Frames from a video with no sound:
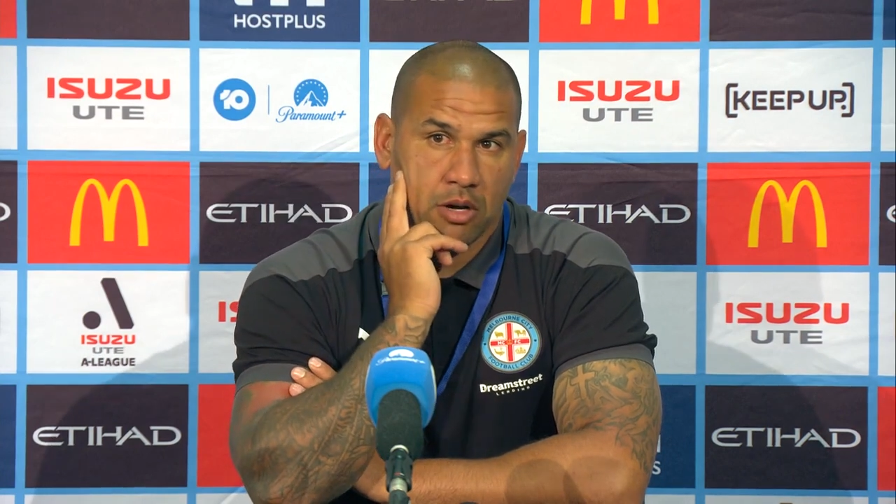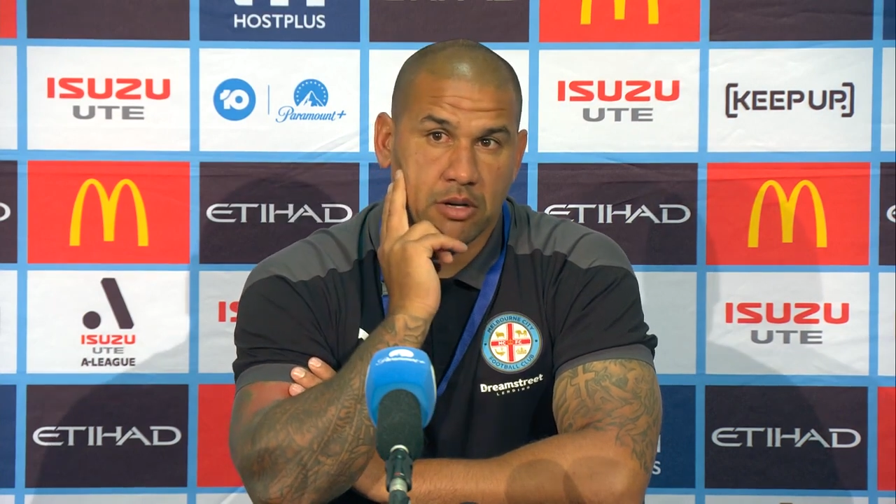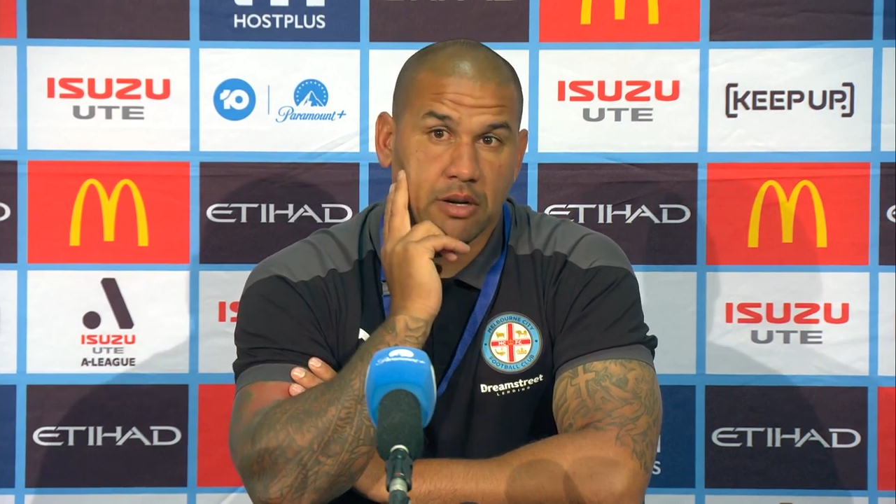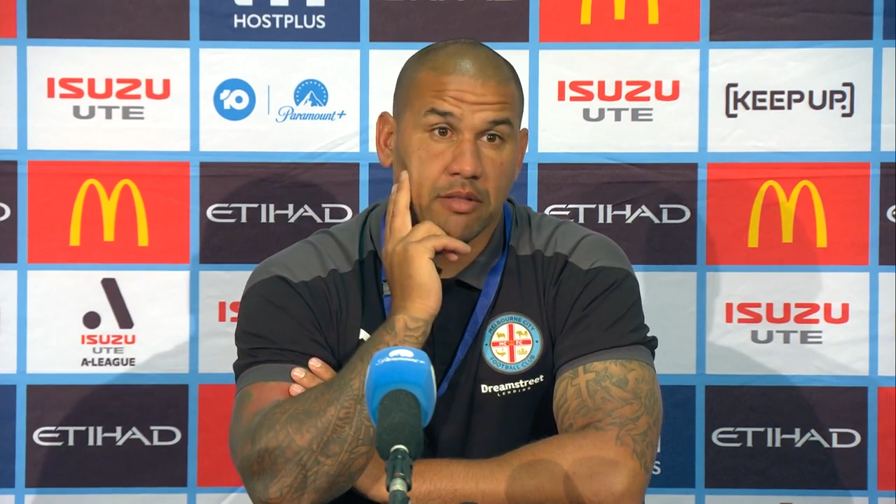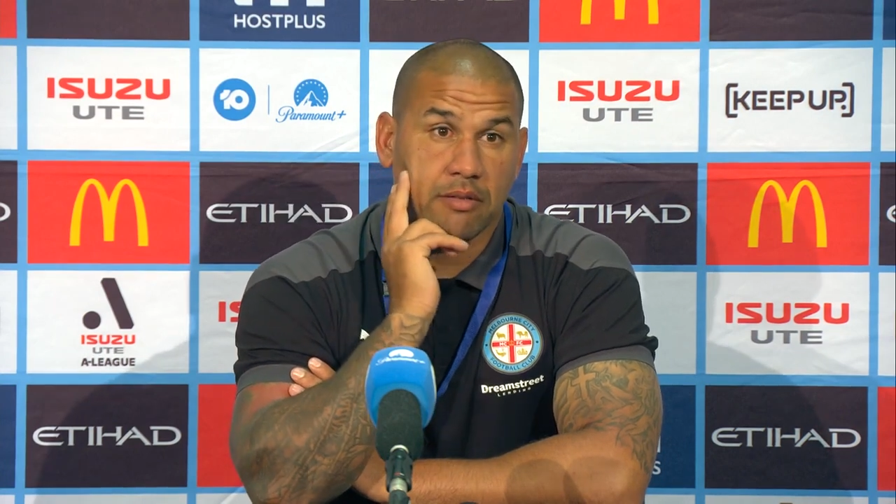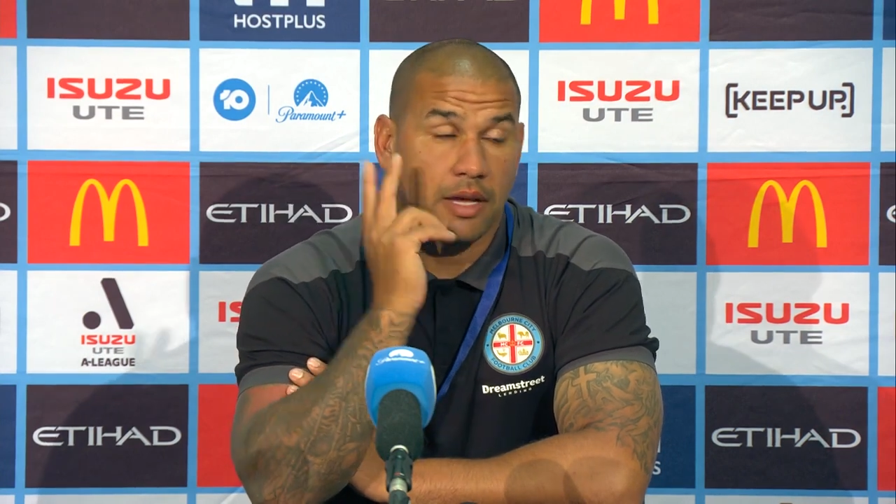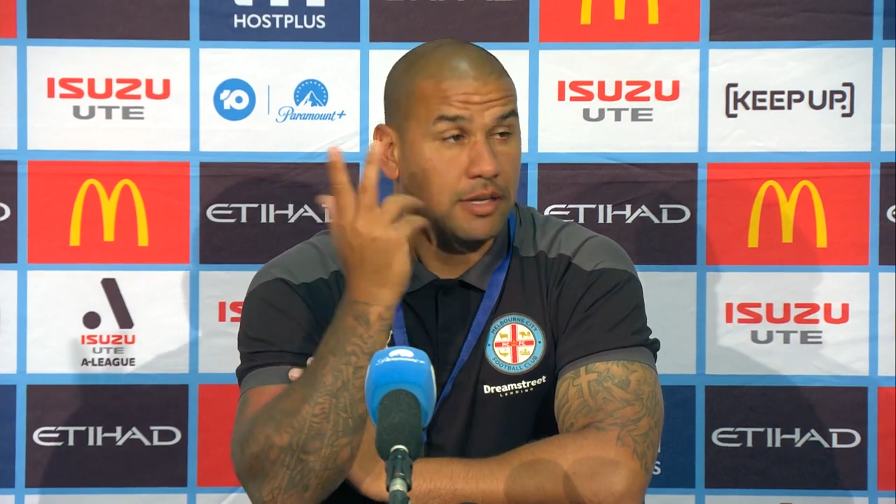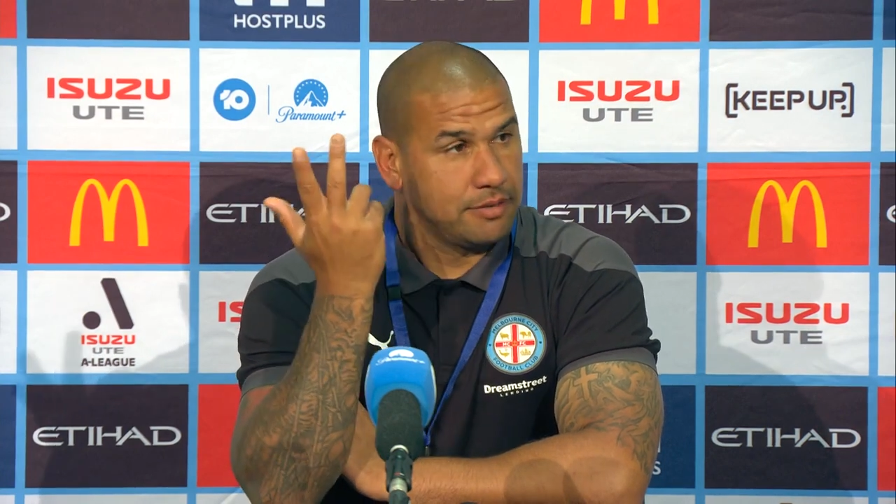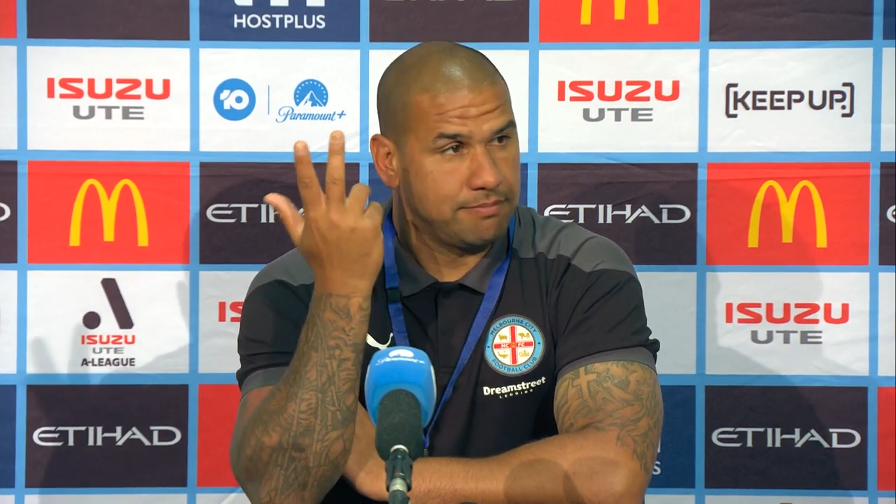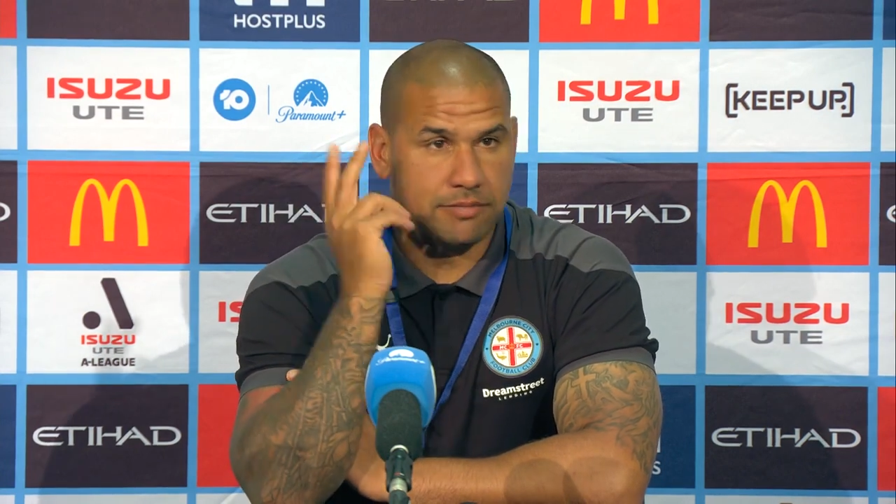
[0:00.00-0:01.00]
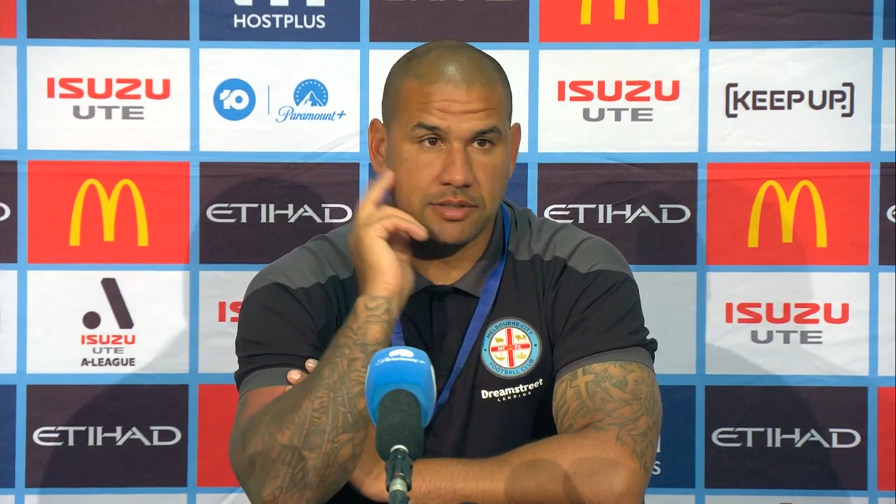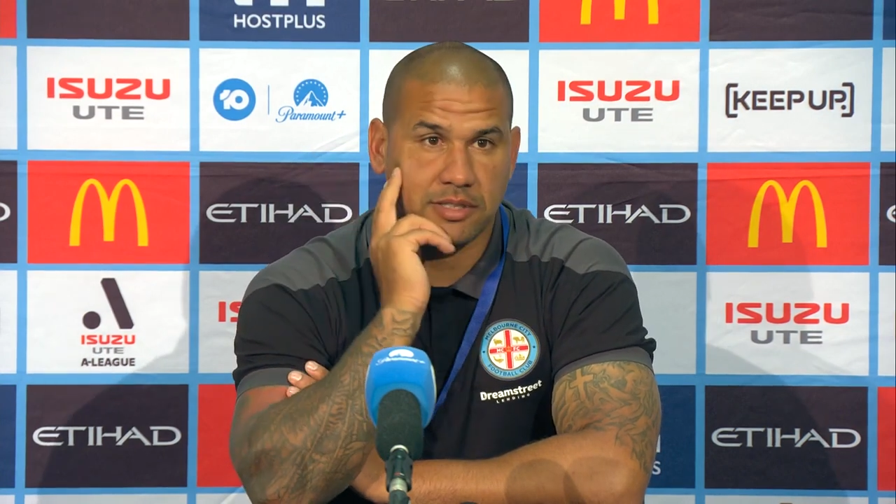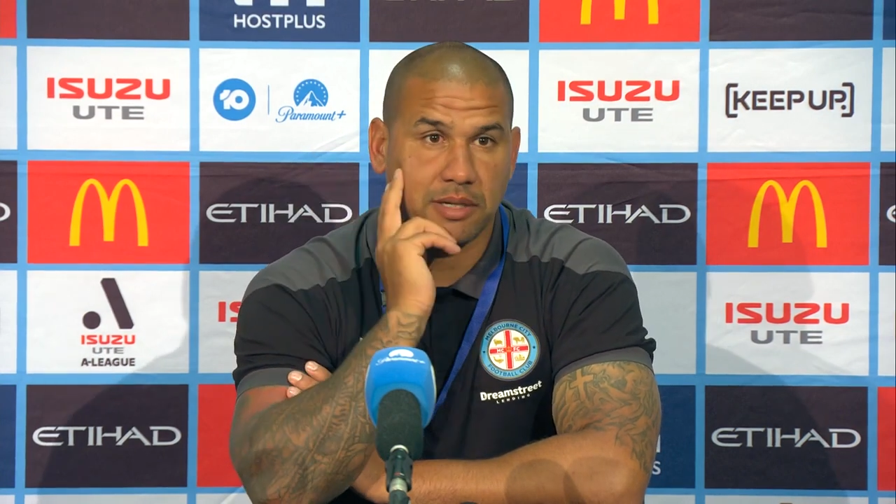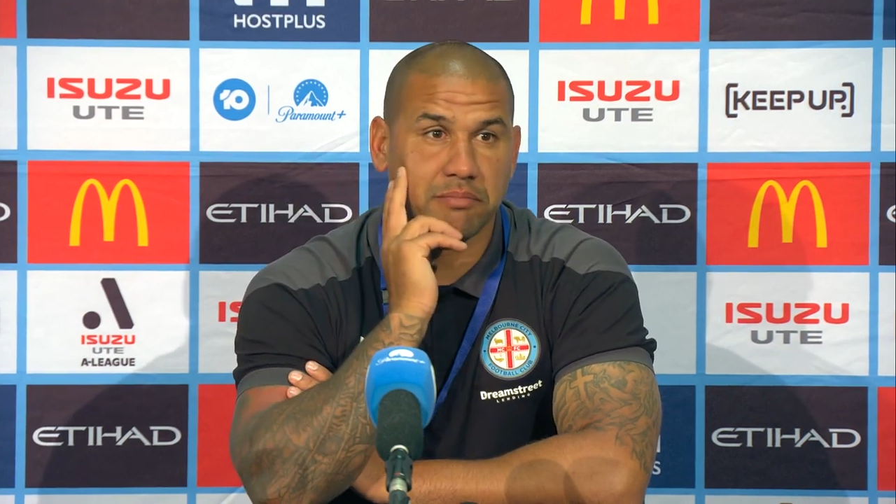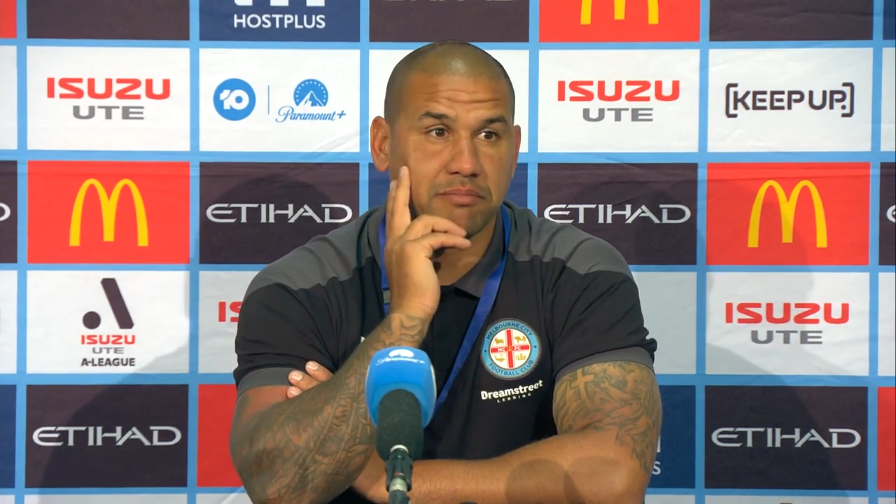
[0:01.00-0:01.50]
On another day,
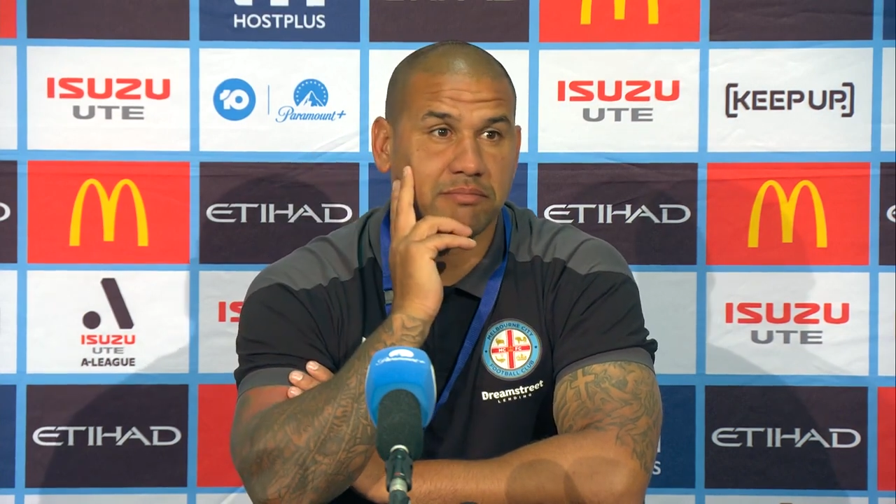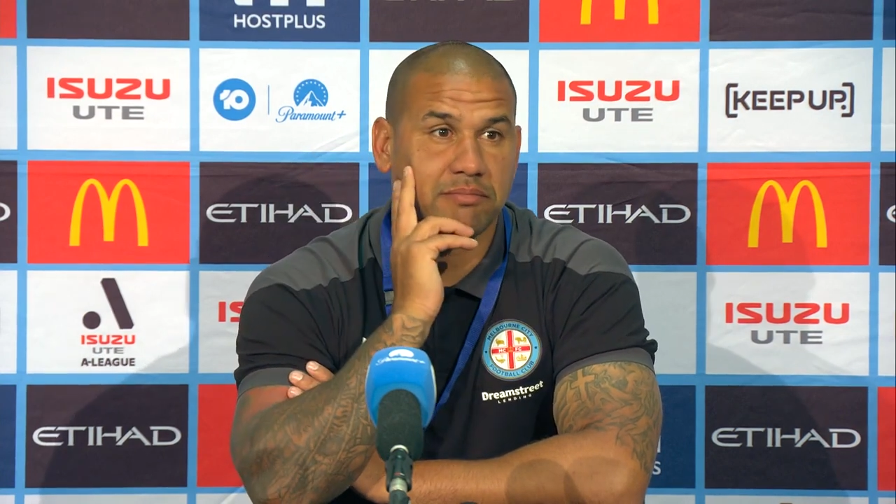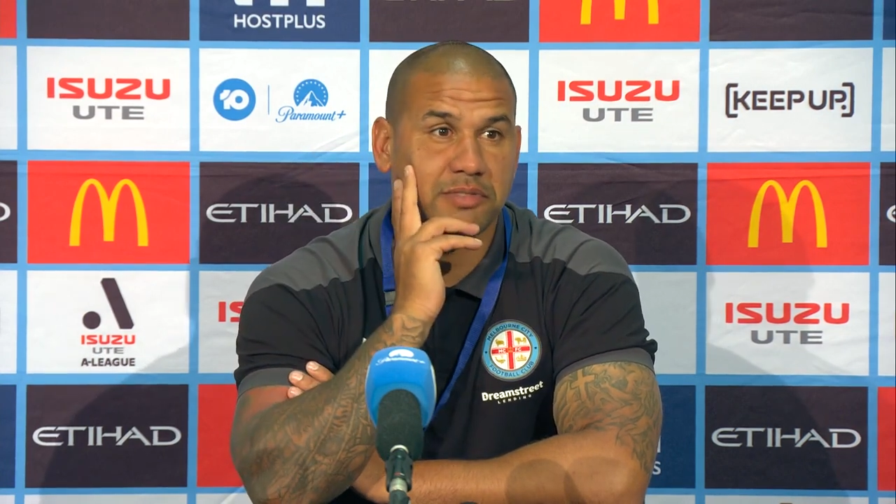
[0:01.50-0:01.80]
some